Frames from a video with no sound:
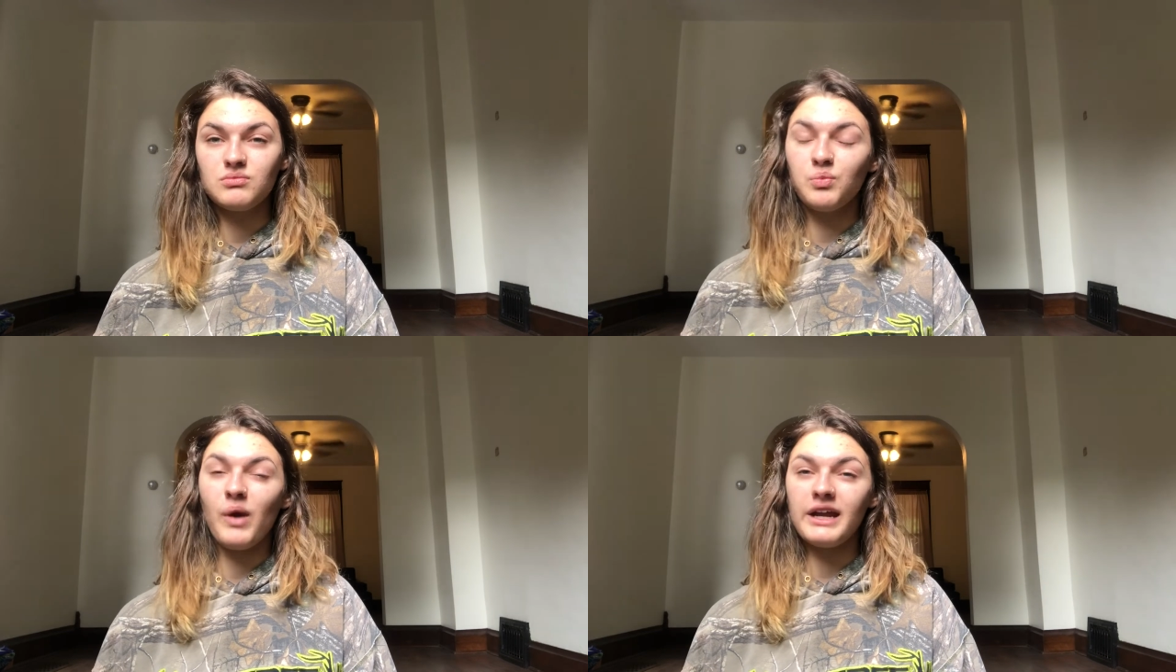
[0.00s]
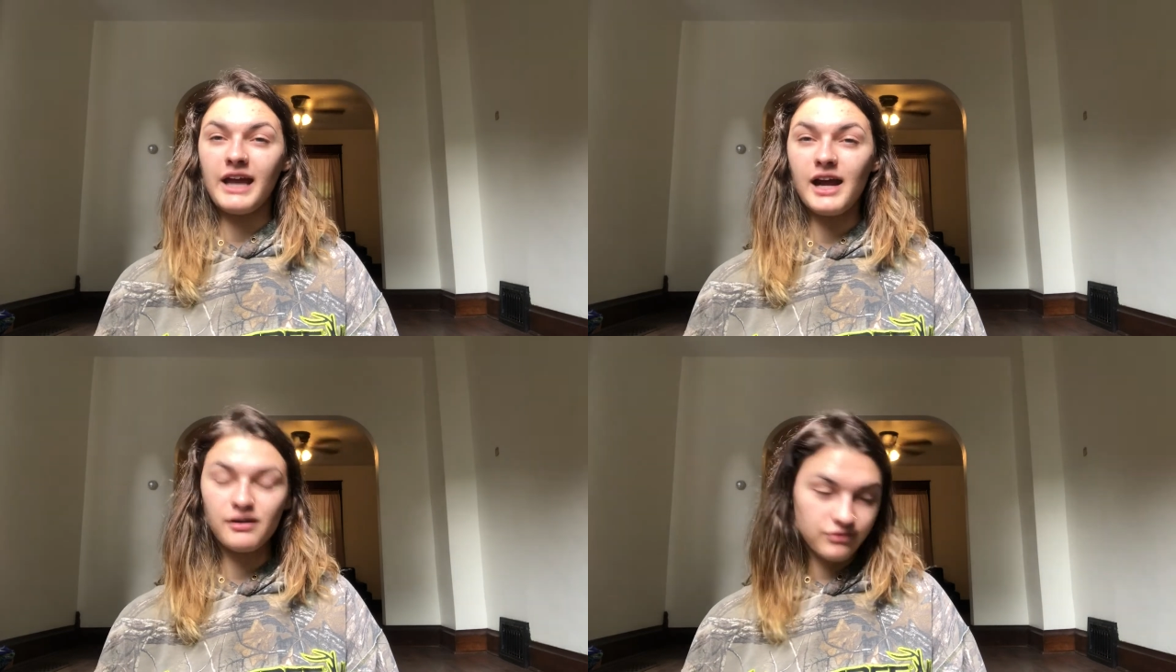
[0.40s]
way to
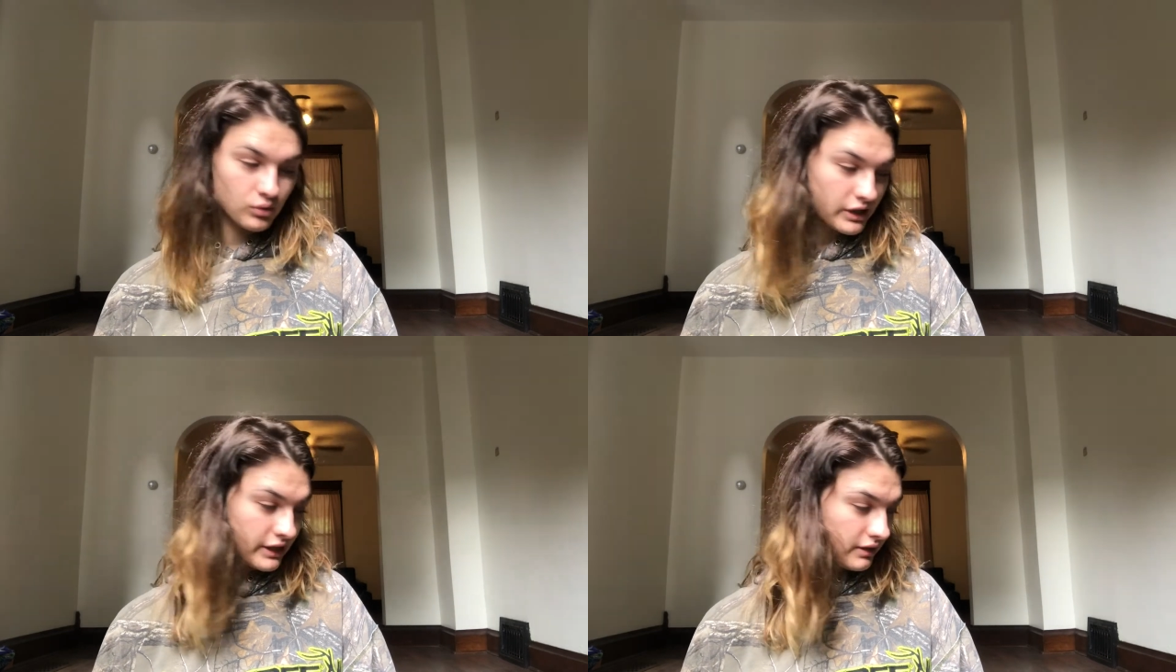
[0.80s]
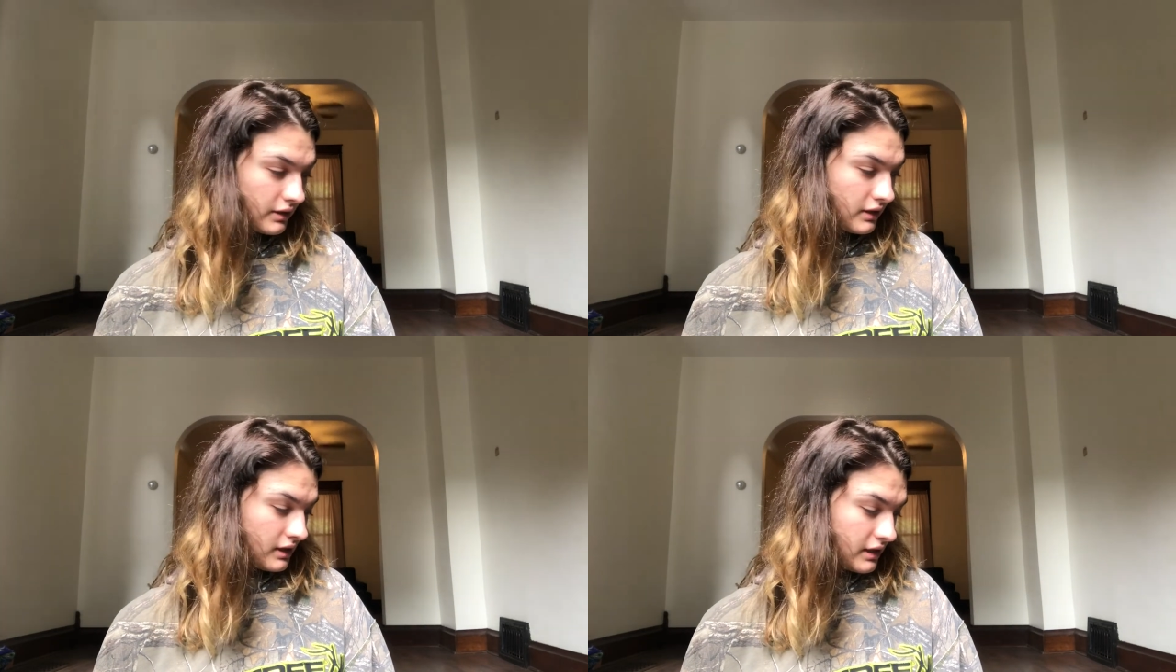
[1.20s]
care for it
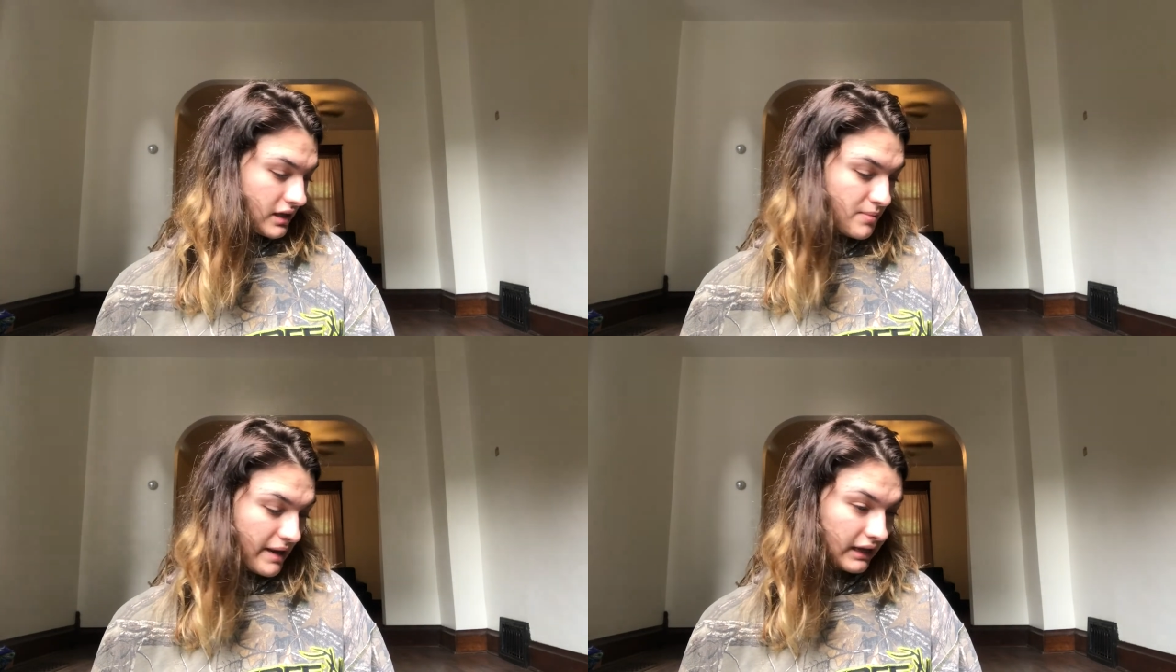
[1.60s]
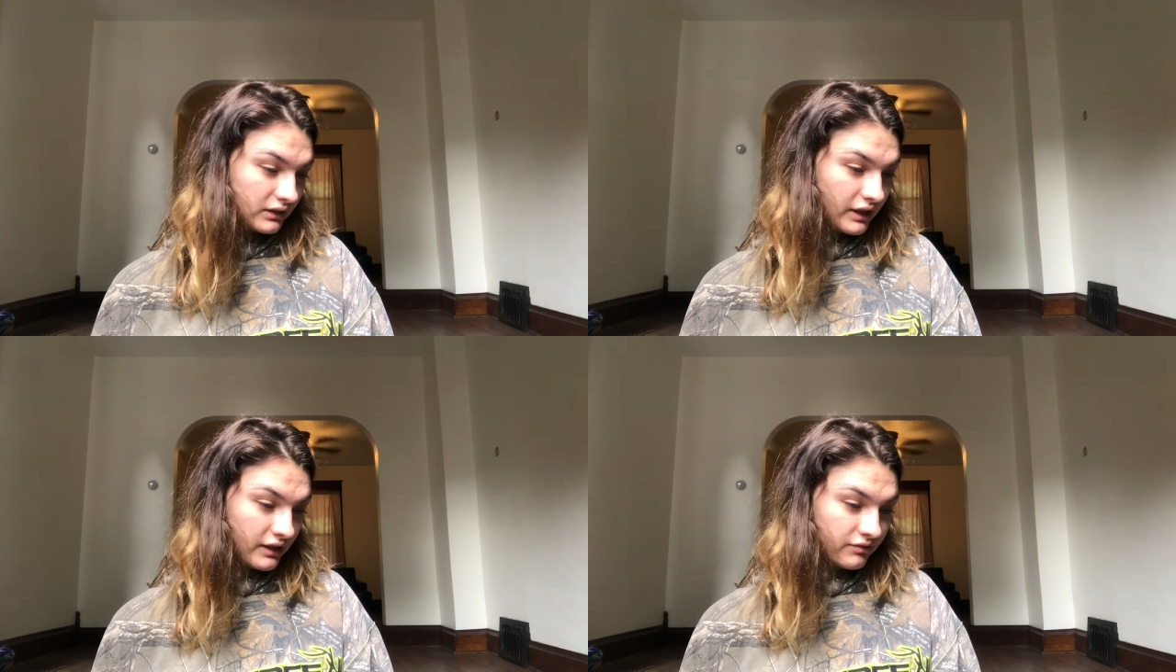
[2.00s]
and make it
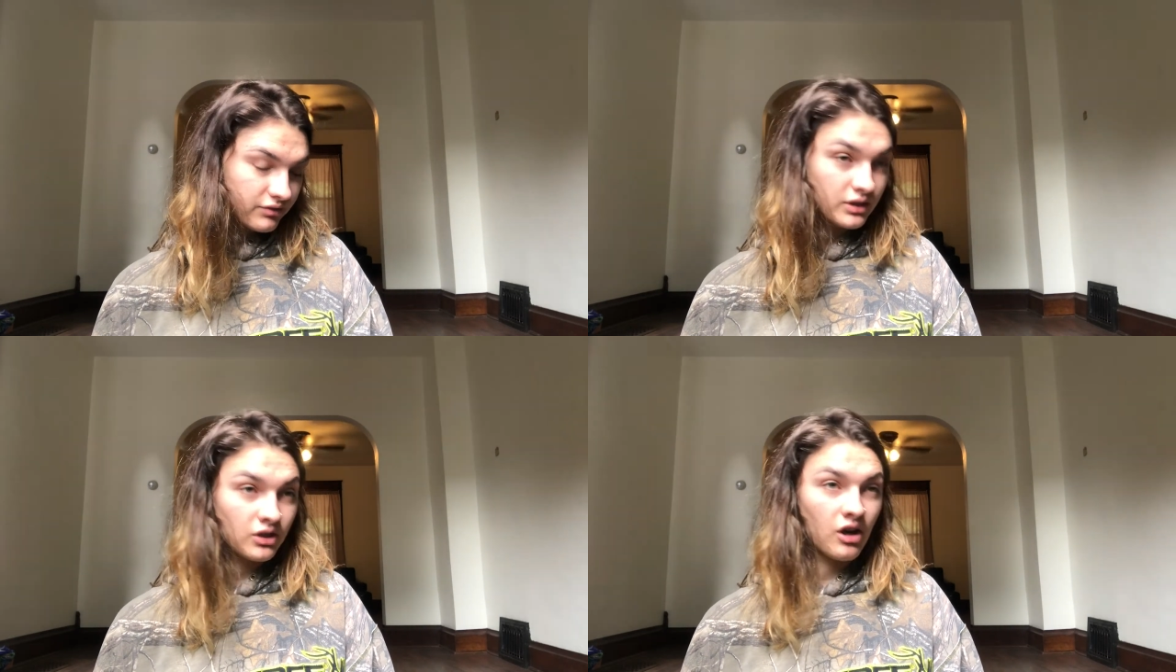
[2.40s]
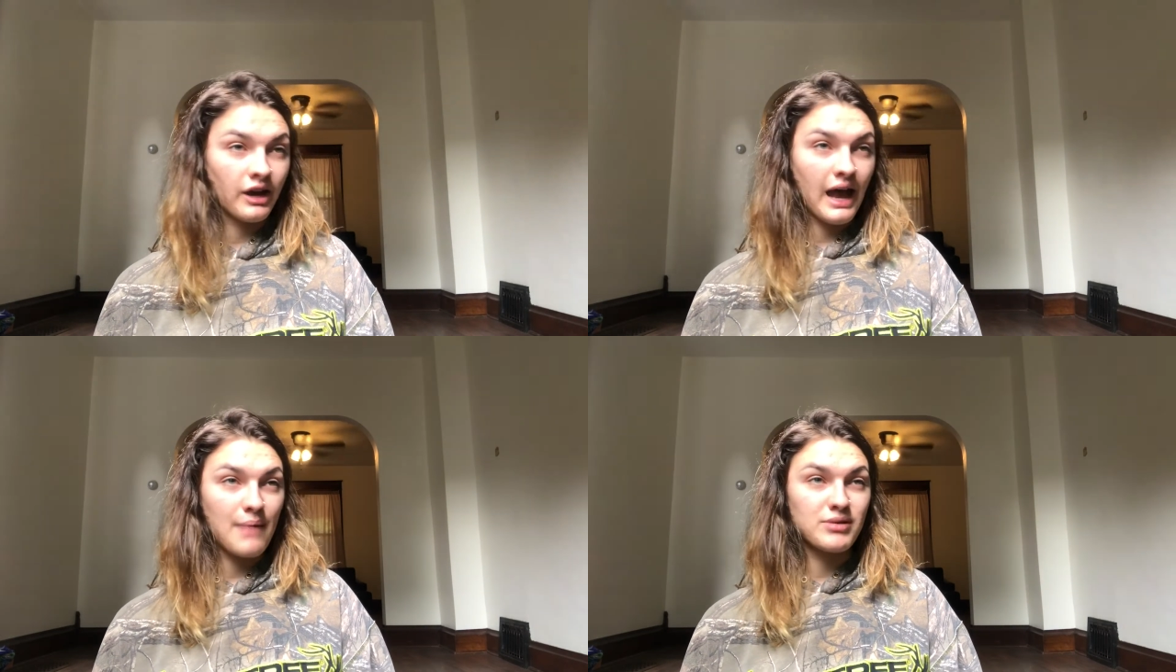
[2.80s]
live a long,
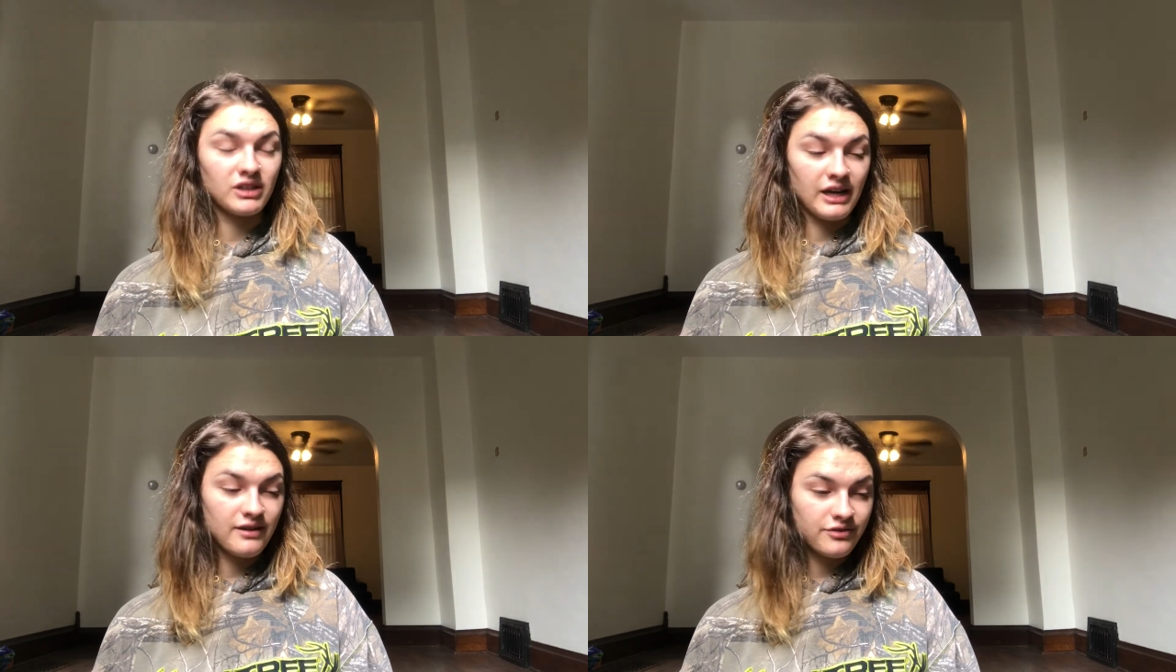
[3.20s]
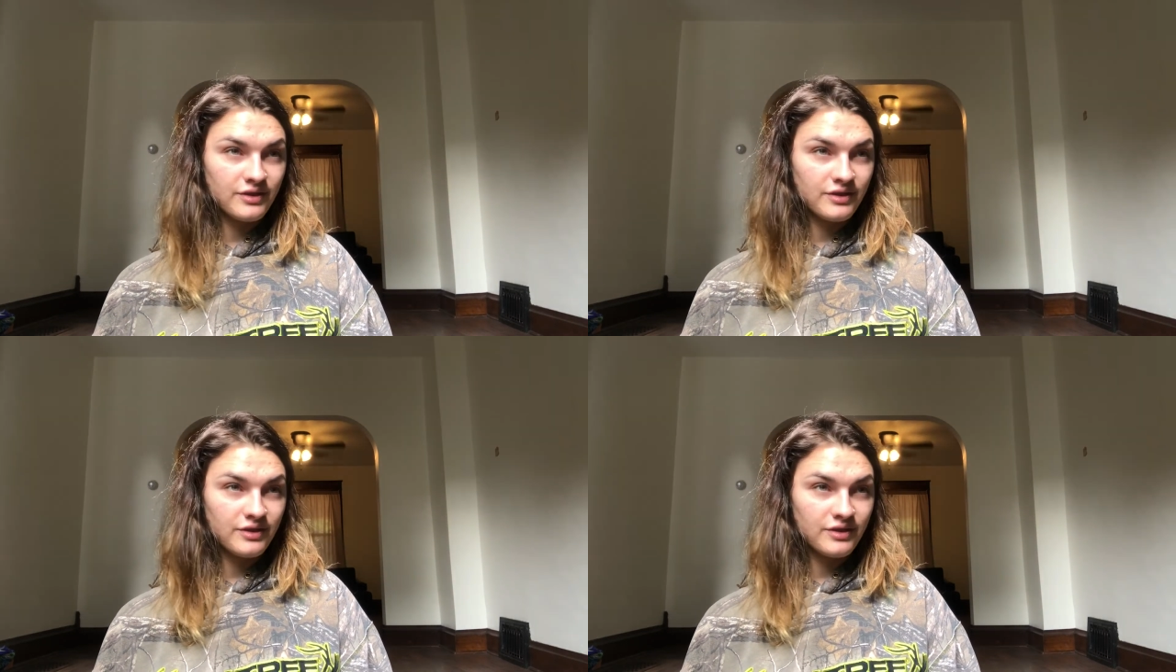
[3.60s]
happy life.